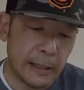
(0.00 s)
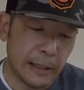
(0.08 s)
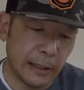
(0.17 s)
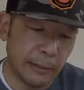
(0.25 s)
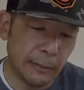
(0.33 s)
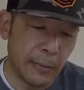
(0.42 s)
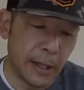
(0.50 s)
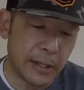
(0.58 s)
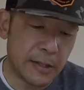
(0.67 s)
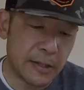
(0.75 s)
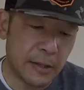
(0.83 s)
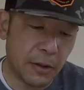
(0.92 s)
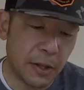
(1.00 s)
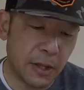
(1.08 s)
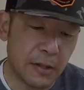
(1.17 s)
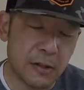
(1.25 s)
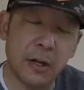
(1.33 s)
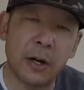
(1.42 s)
I still
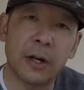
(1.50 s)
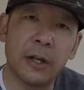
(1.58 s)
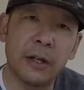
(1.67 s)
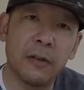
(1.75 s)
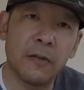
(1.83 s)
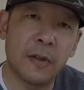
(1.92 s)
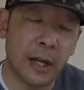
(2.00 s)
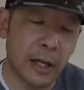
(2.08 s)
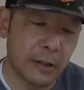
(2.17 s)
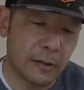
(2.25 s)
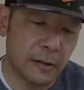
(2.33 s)
think it's dark enough that